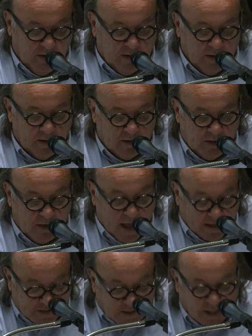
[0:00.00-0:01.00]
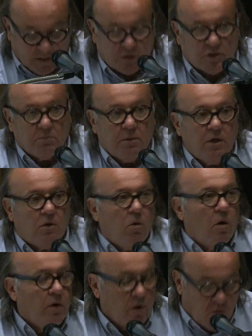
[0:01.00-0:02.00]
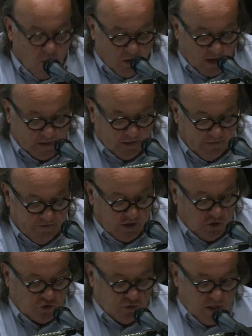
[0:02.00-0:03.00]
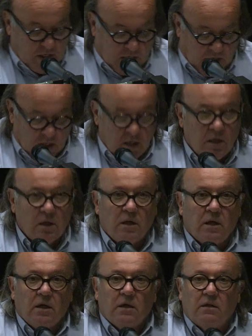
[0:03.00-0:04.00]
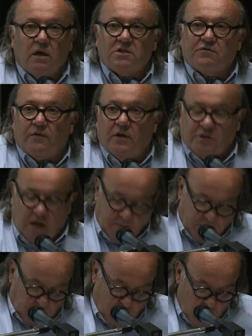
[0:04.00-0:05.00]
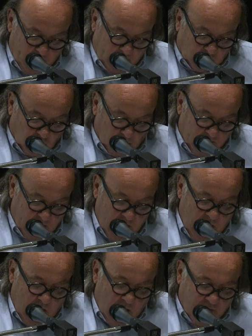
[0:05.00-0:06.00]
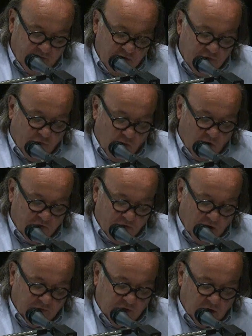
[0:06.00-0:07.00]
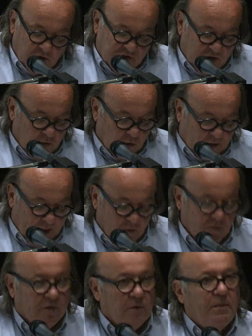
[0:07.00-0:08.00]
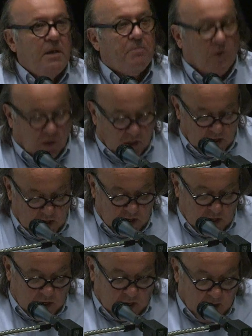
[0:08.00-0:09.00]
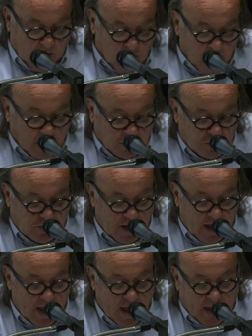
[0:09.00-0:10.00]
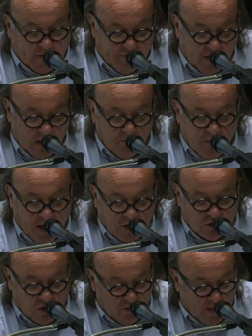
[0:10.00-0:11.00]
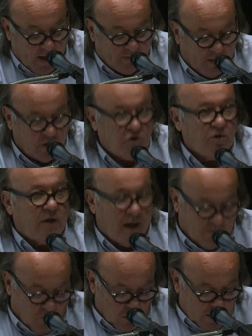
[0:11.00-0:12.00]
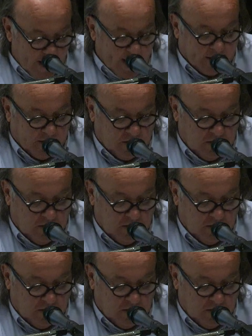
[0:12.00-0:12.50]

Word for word: in that sense, to be, quote unquote, a living treaty. Thus, for example, poor man told me every four or five years they will count their people, how much they have, and based on that they should get more land.